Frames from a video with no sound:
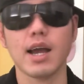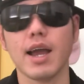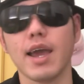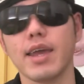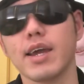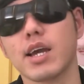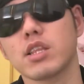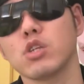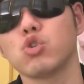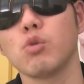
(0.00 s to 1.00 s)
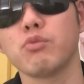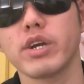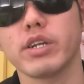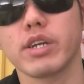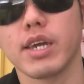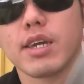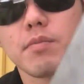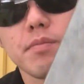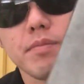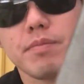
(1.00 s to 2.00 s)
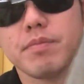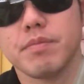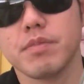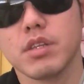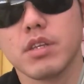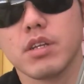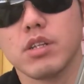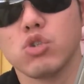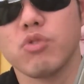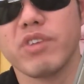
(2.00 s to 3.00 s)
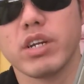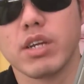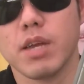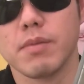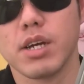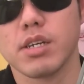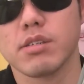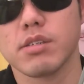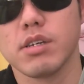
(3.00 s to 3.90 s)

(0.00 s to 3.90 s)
And I got the Tomb Raider game. Tomb Raider game, guys.